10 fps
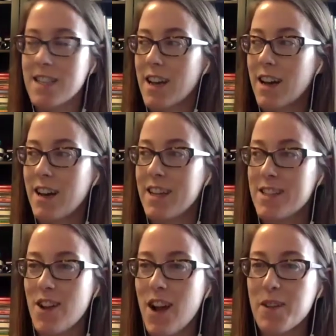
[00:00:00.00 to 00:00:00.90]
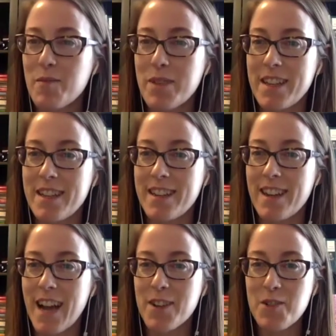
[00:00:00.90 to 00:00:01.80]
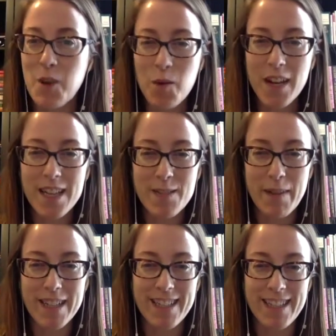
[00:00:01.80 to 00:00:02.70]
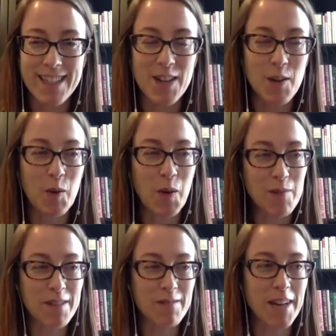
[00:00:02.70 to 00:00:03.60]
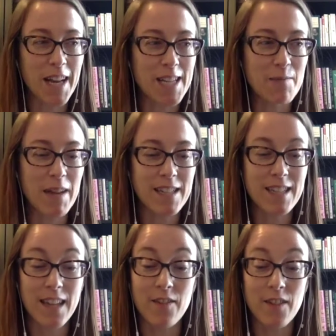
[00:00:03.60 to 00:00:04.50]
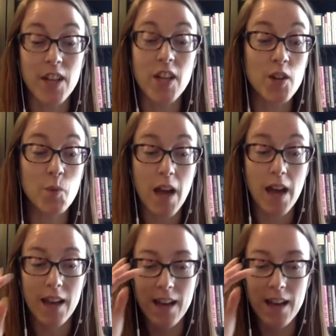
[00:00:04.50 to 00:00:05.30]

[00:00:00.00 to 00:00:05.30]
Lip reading: not been, I don't know what I expected. It's not quite been what I expected in a very good way.